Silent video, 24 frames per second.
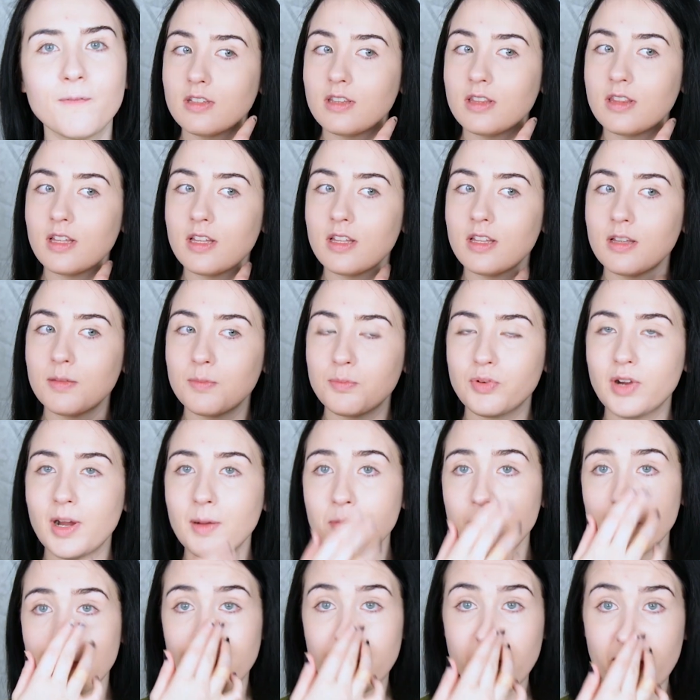The
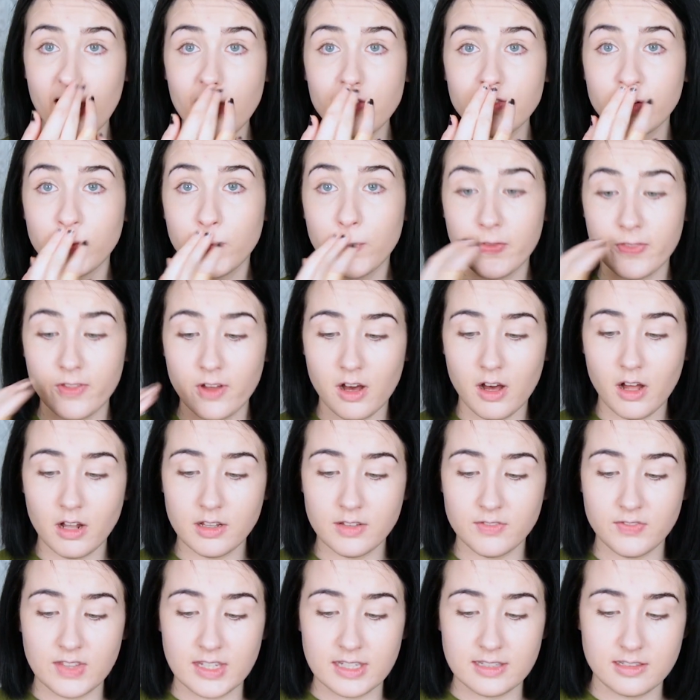problem I'm having with all
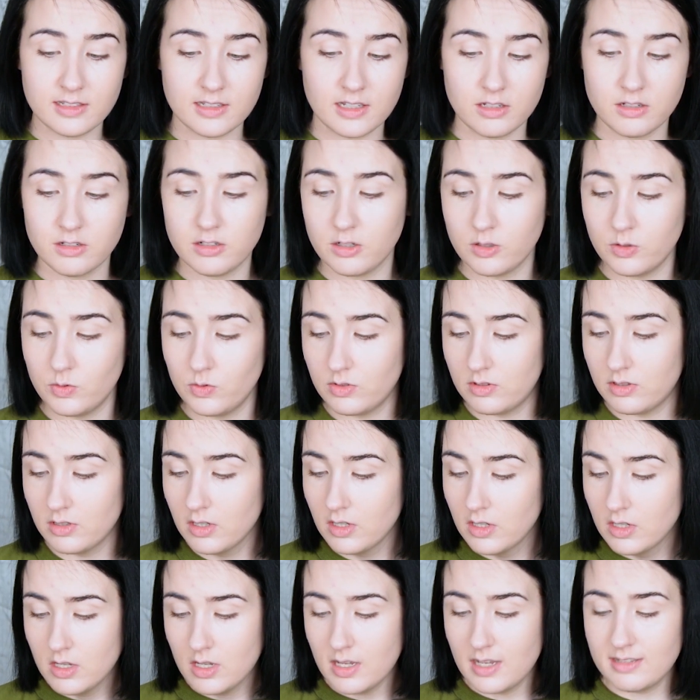of these skin tones
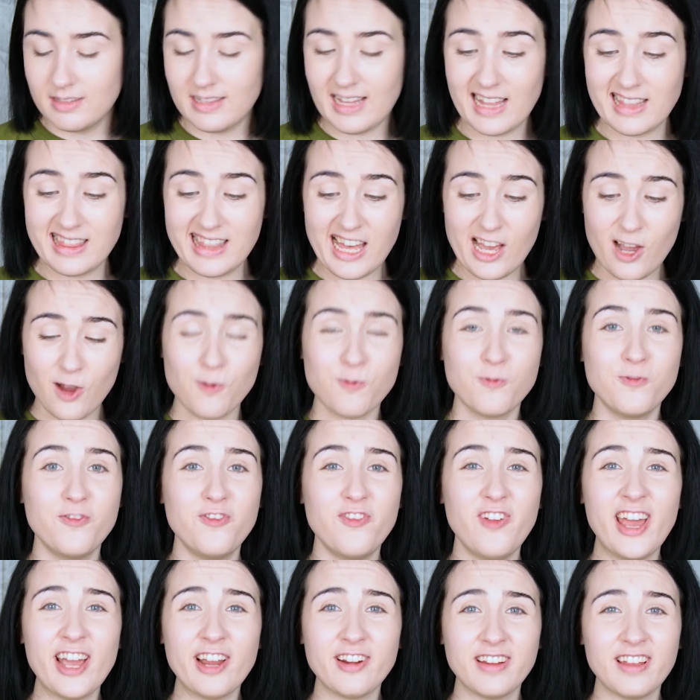is that they are
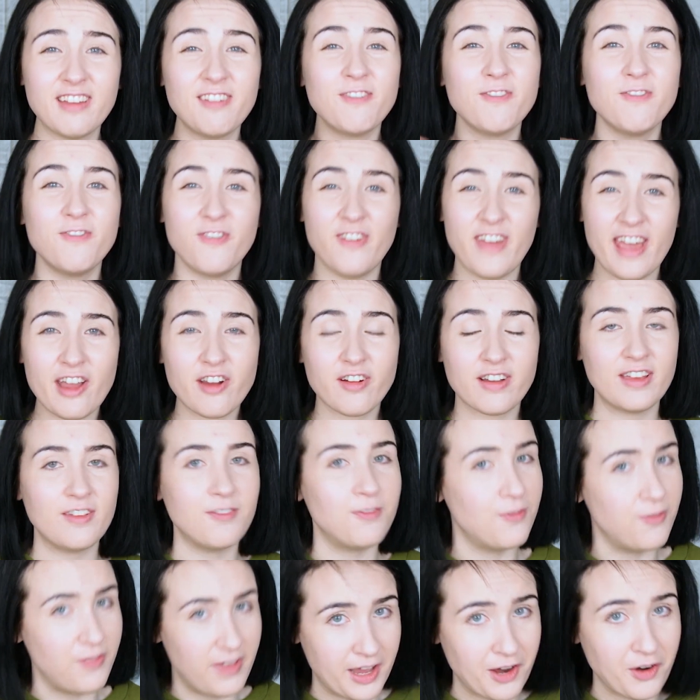very, very,
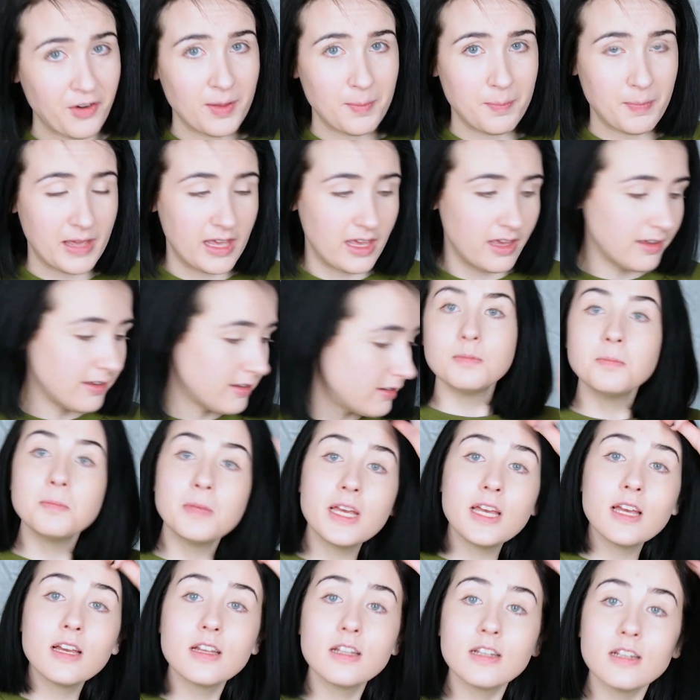very pink.
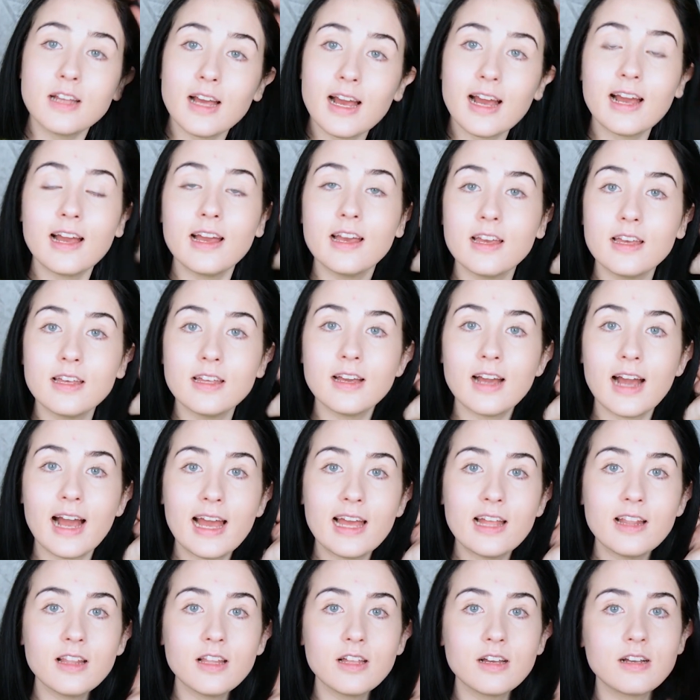Man,
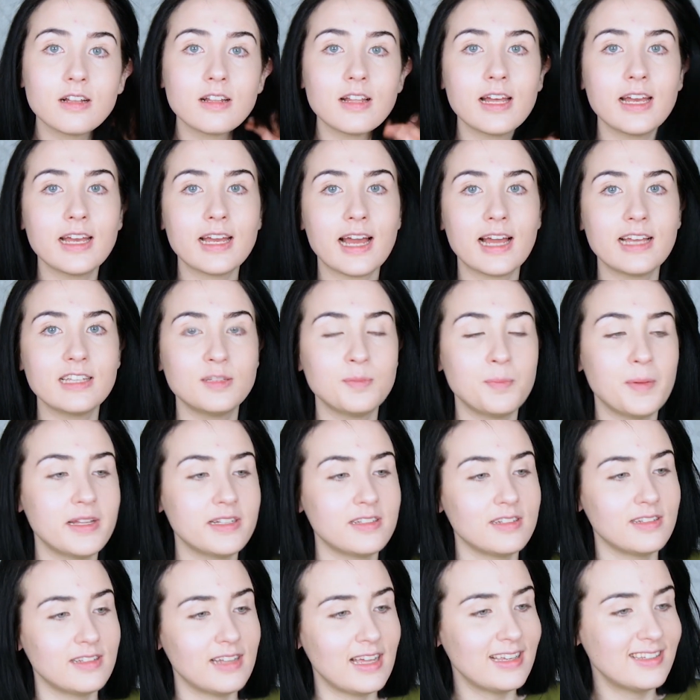I look like I
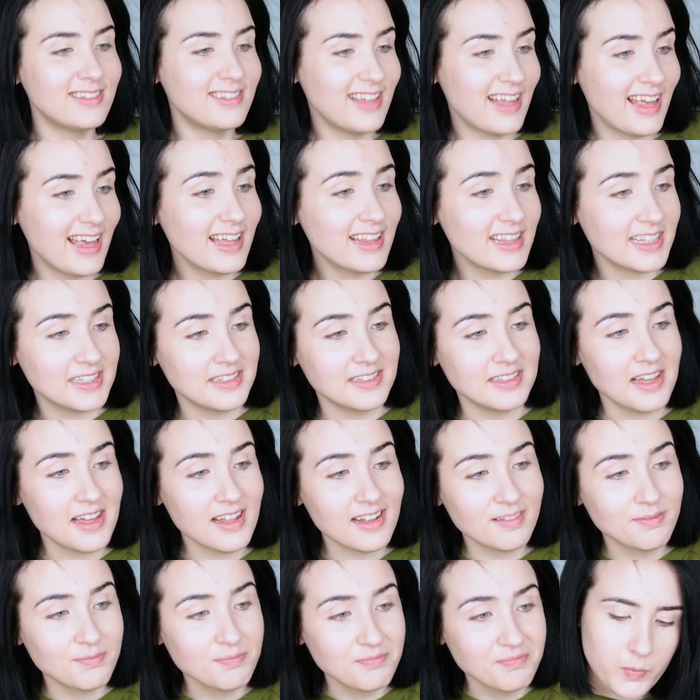spent a nice day in the
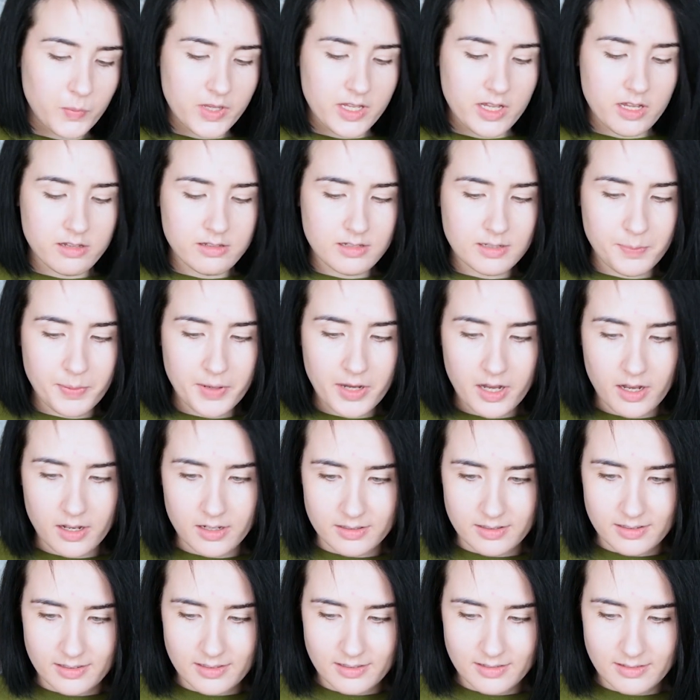sun. We need to
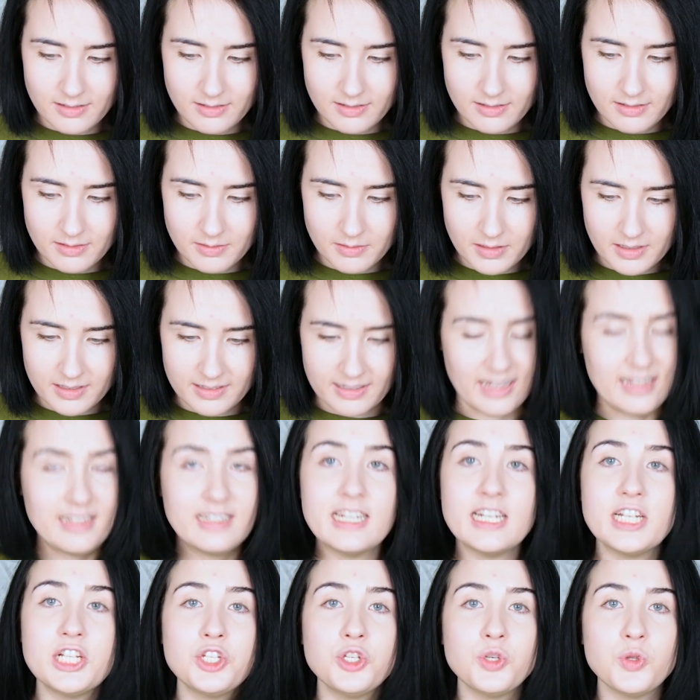pause, because I
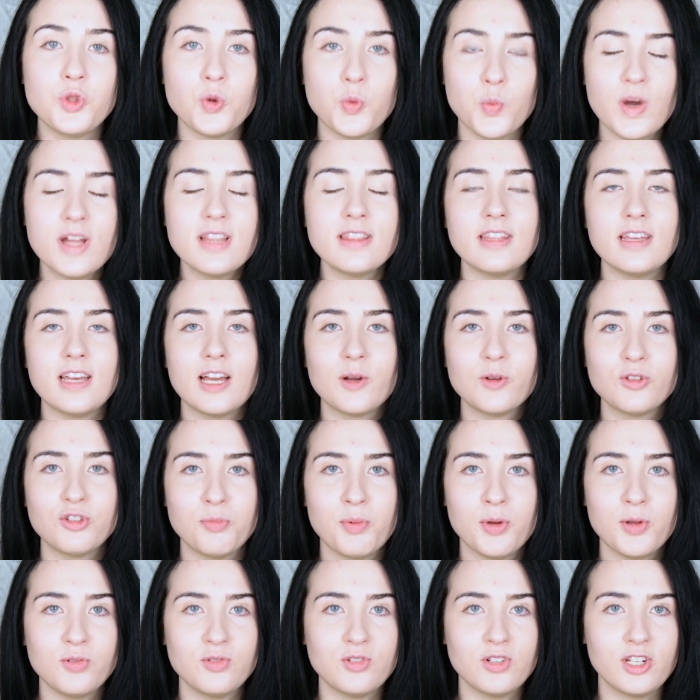didn't do the one thing I was
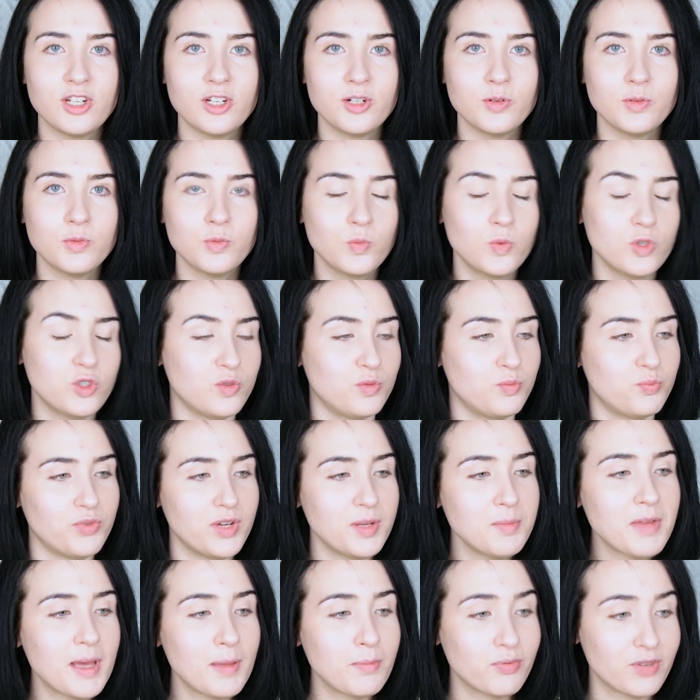supposed to do, which was
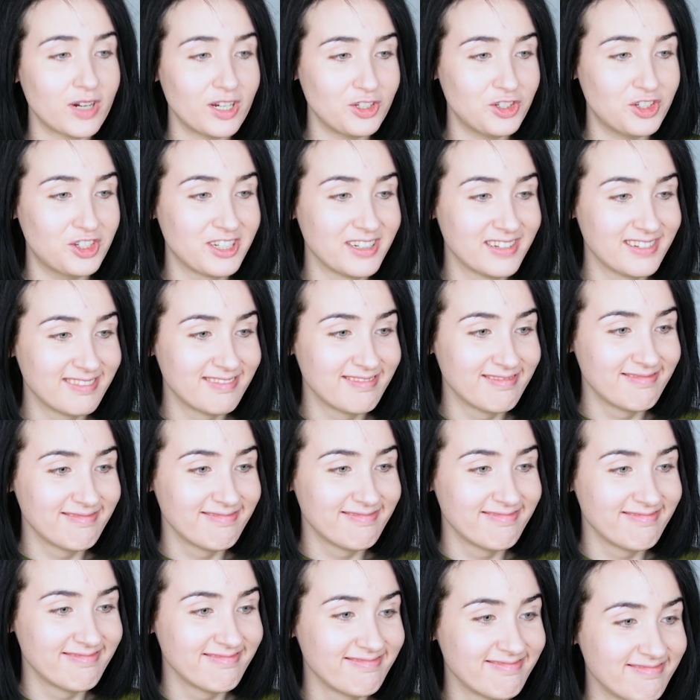bring my brush.
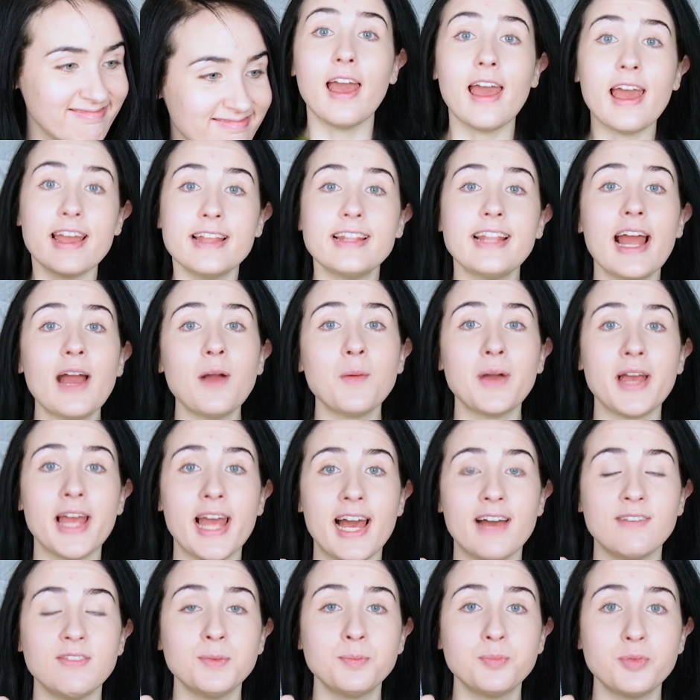And now I
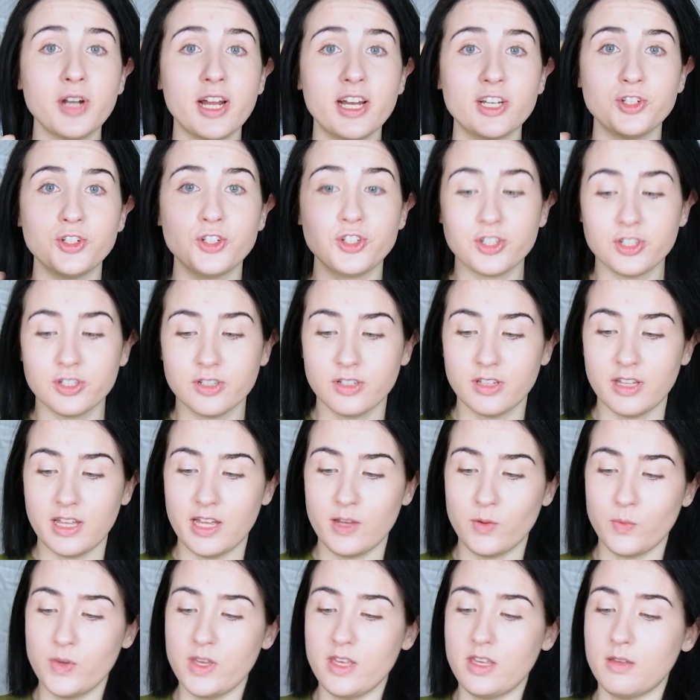have a brush,
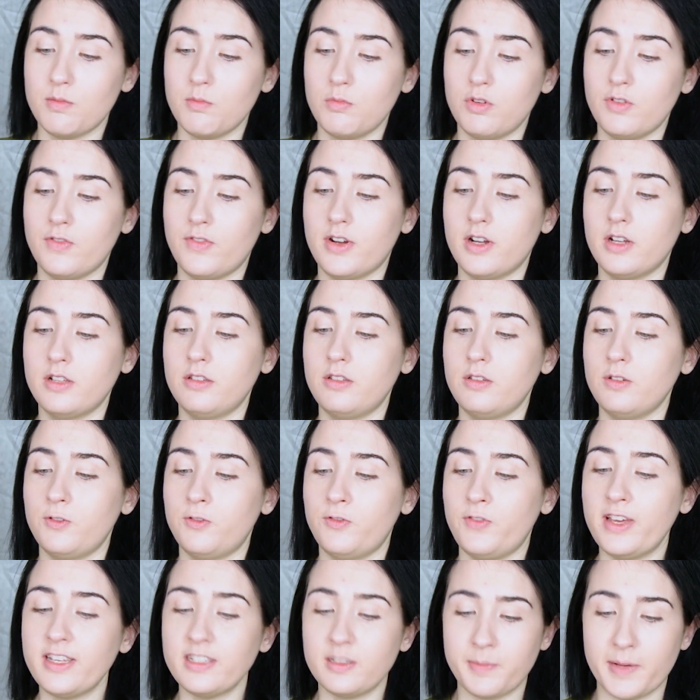and we can move on to
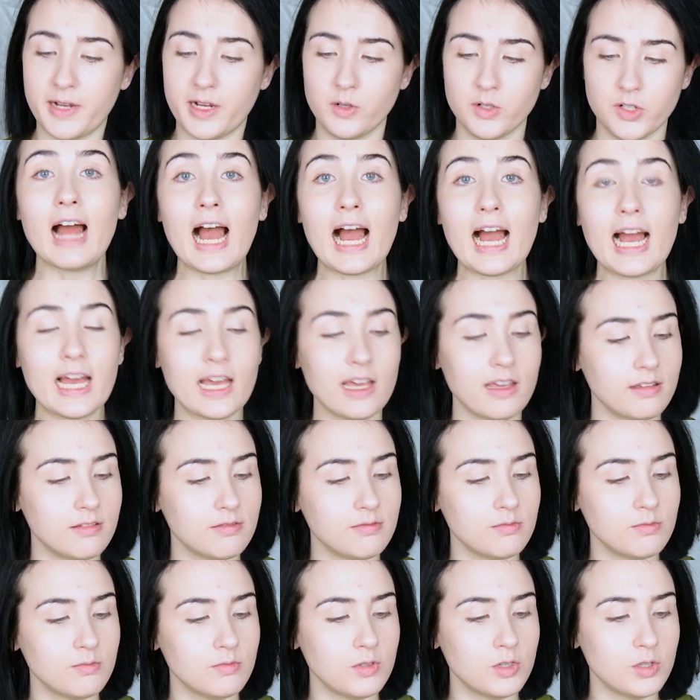face powder. I
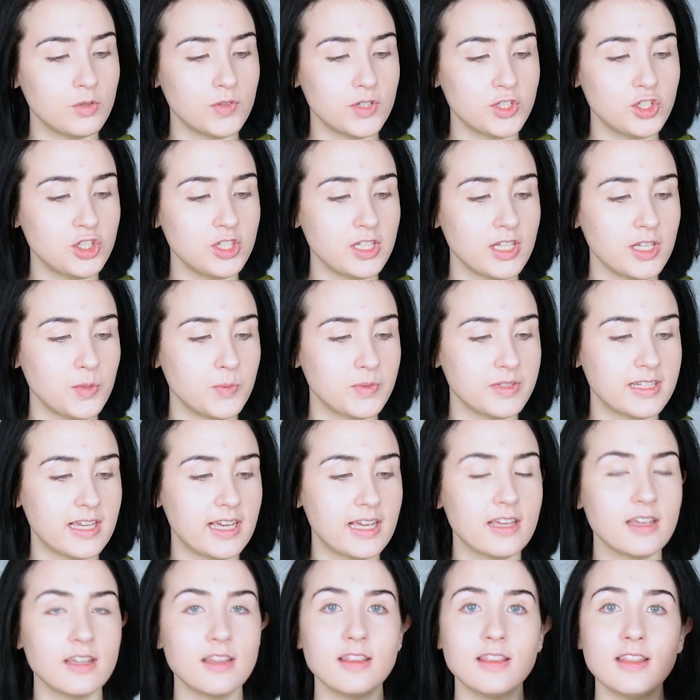originally was
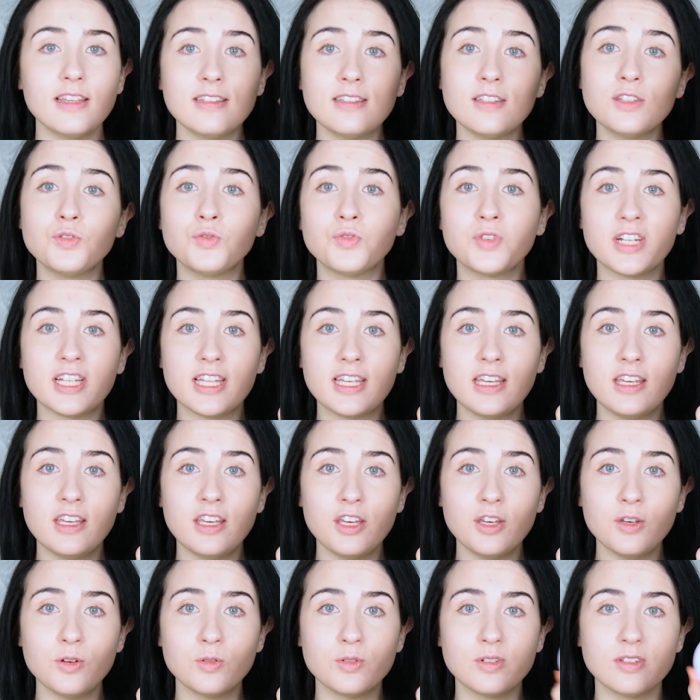like, this is really
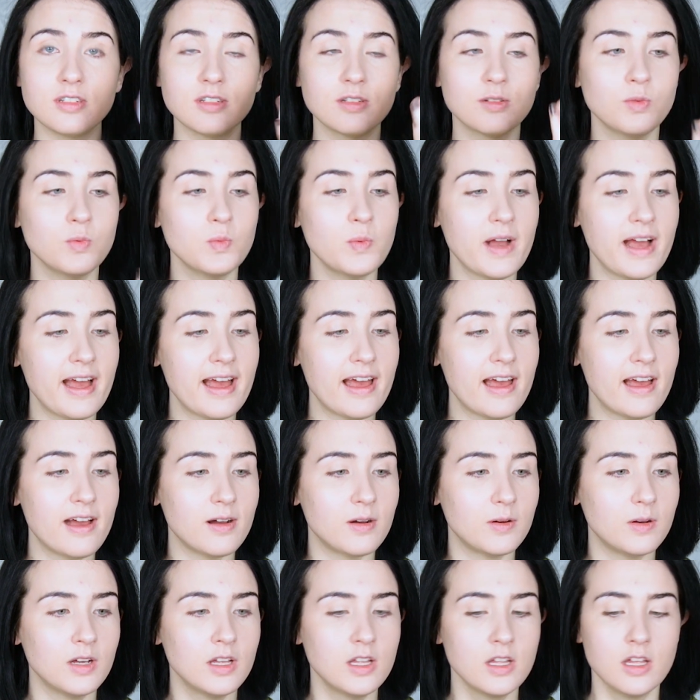cute,
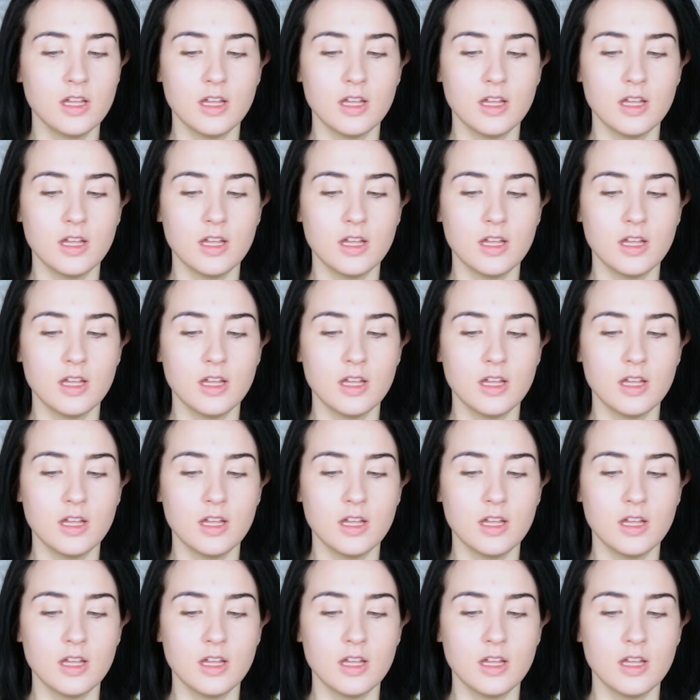wow.